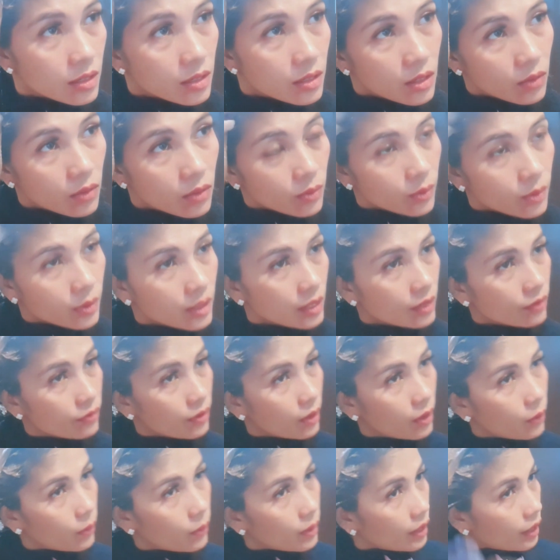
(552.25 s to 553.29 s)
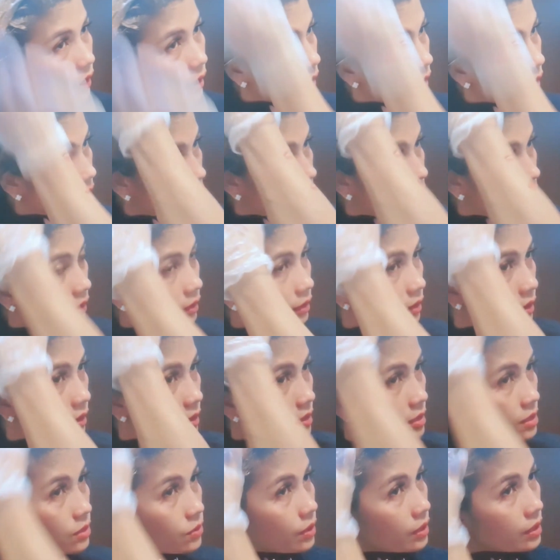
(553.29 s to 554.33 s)
so we will leave our hair at
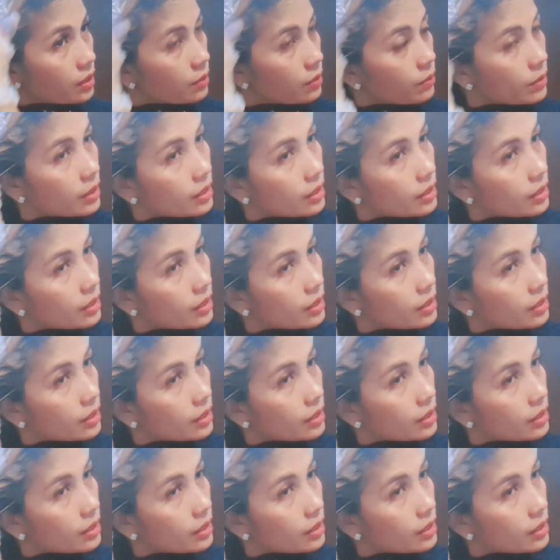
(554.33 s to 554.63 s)
least 20